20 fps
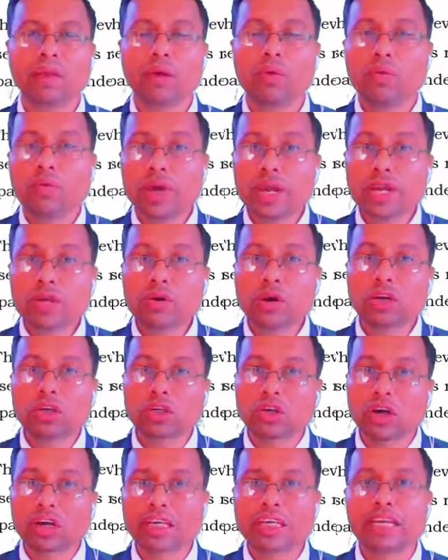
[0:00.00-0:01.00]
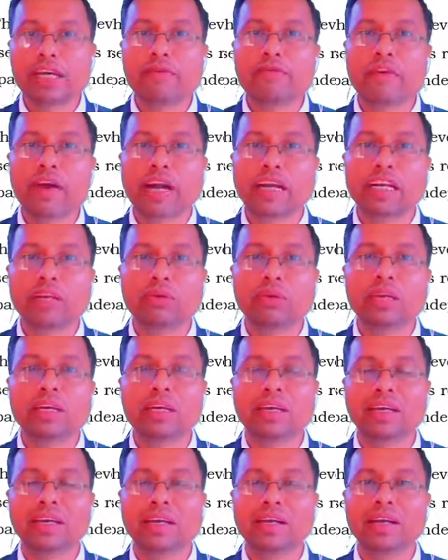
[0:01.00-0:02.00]
When you are talking
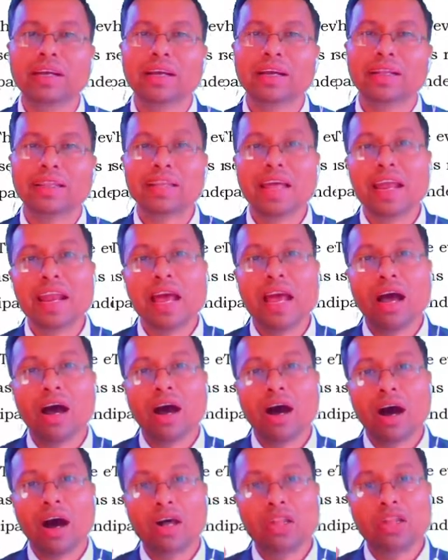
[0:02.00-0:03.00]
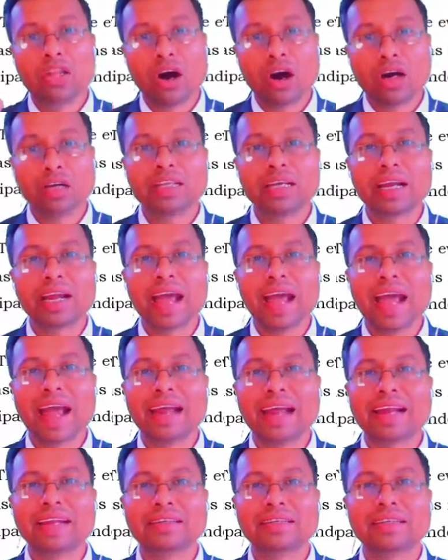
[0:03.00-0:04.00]
effectively, then on the other
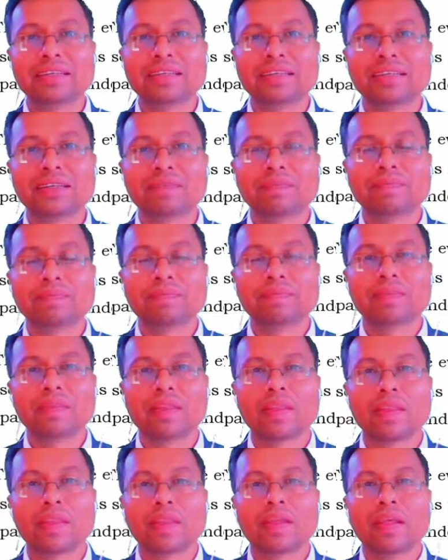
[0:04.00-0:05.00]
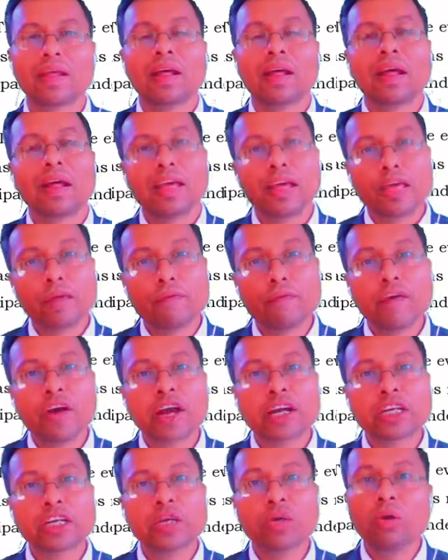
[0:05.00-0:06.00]
end,
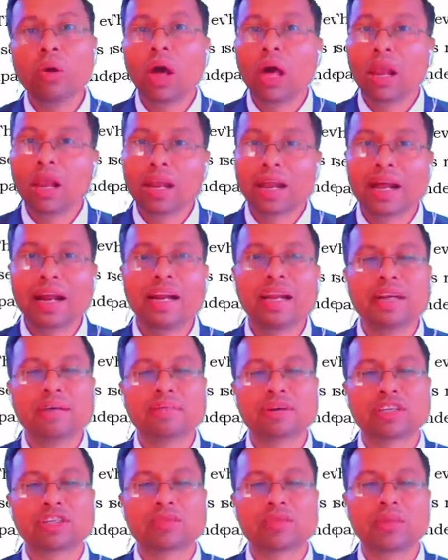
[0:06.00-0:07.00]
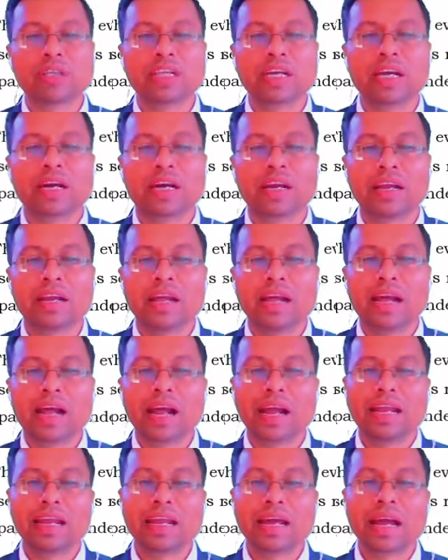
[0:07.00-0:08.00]
effective learning must be there,
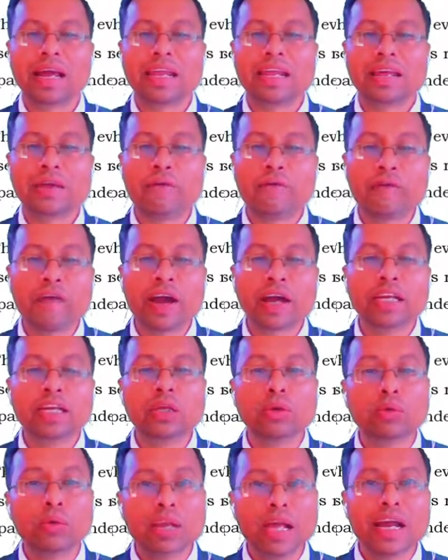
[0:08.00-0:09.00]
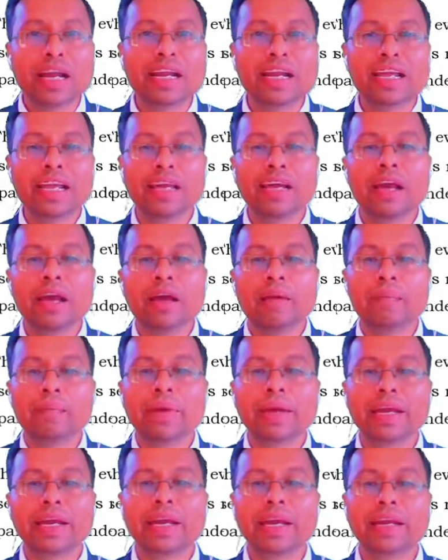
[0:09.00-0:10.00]
and an effective learning
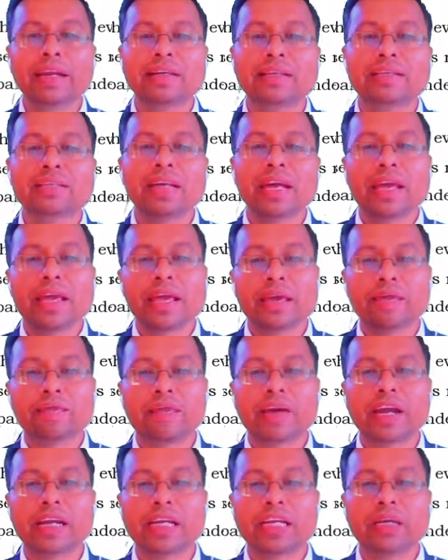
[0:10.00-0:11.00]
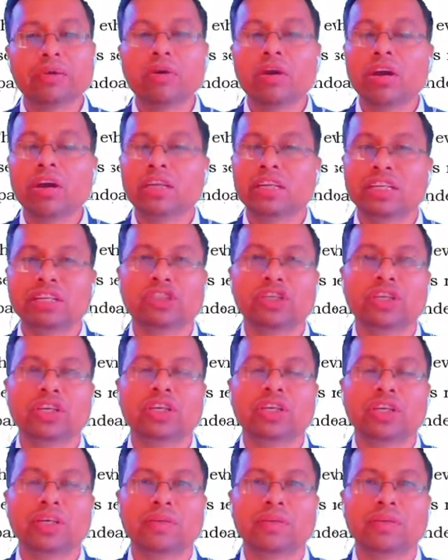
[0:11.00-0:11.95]
begets effective teaching.